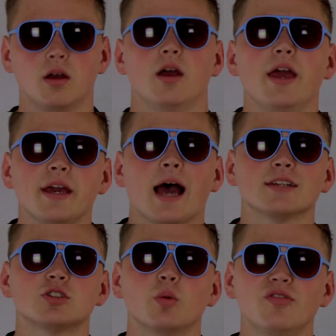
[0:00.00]
Hey guys,
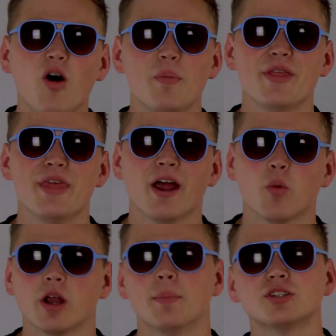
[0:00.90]
so we've all been there
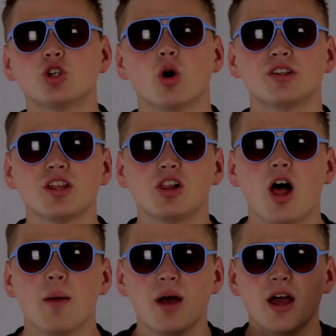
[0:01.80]
where you're about to go out to the
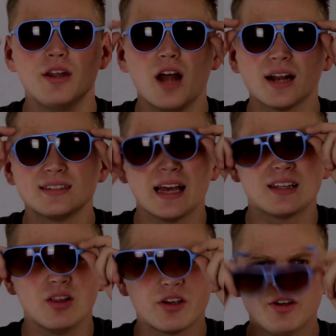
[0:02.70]
club, not
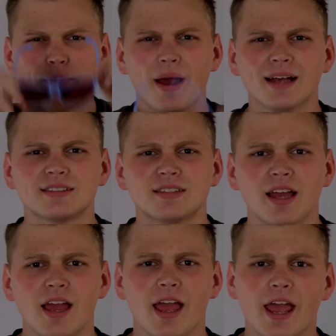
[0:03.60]
exactly looking your best,
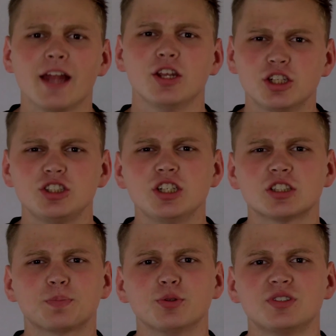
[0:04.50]
and you just need to
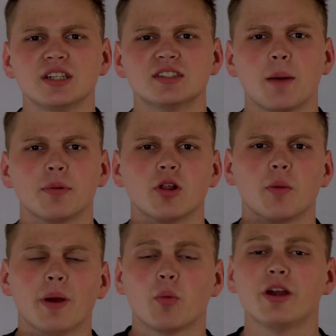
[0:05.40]
spruce things up a little
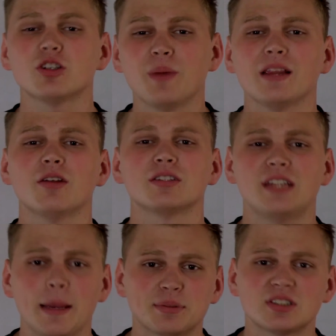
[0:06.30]
bit. Well, here's my little
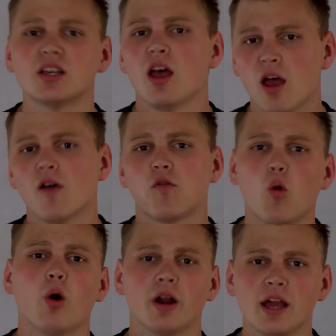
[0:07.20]
tips
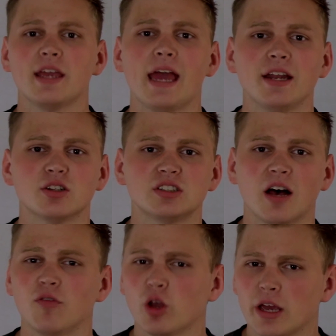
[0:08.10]
for getting
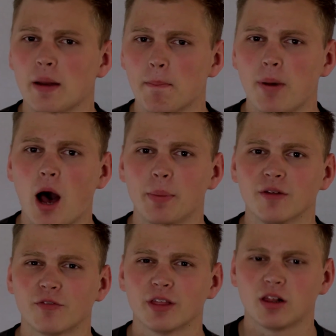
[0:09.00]
yourself looking
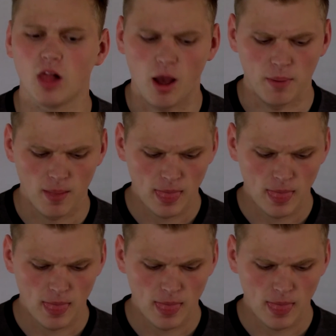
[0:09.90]
poppin' for the club.